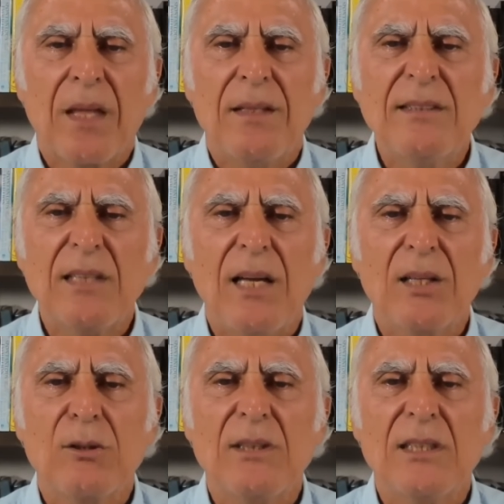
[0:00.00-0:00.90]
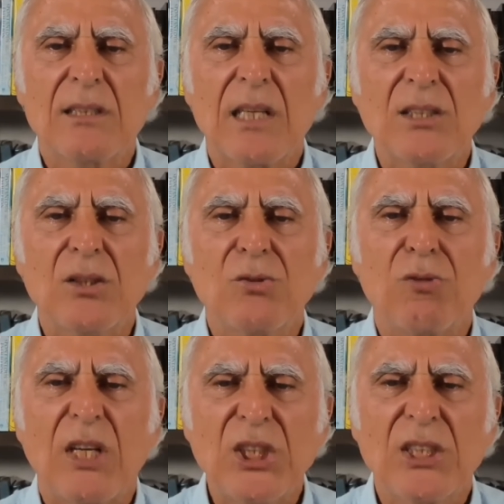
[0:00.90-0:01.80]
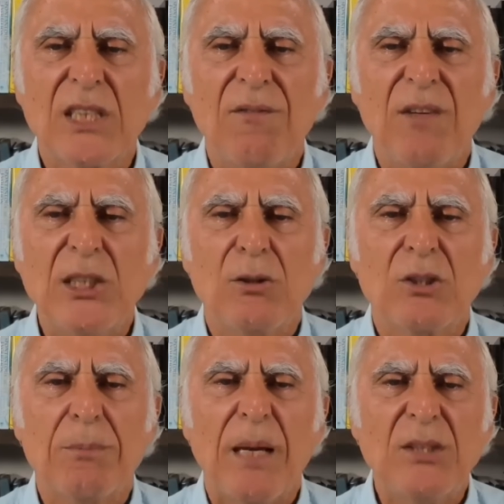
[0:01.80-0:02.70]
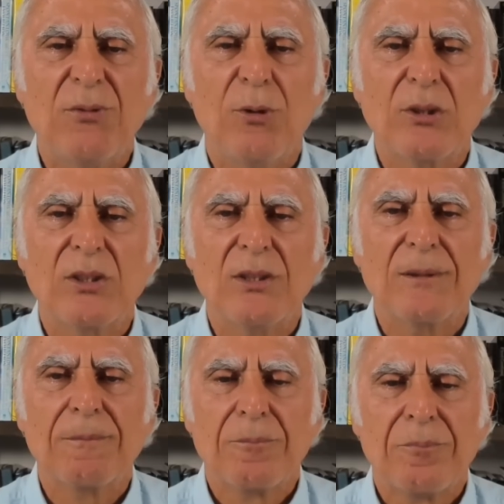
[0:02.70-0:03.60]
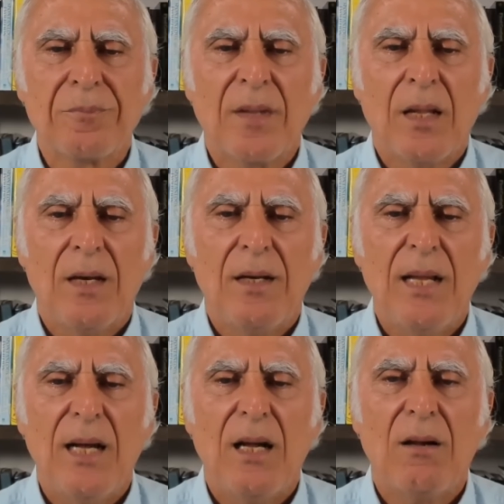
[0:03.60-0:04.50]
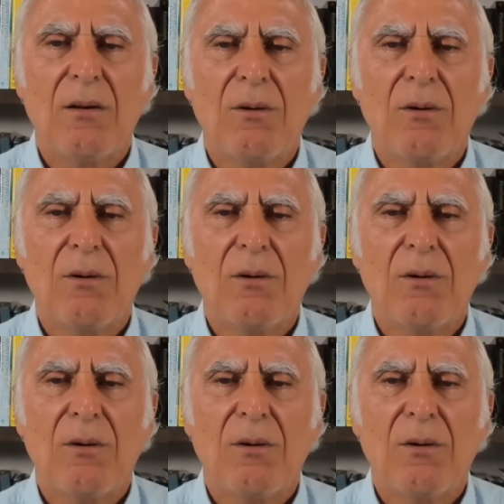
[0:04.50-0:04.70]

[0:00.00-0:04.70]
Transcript: This article discusses Russia's conventional space forces. Now,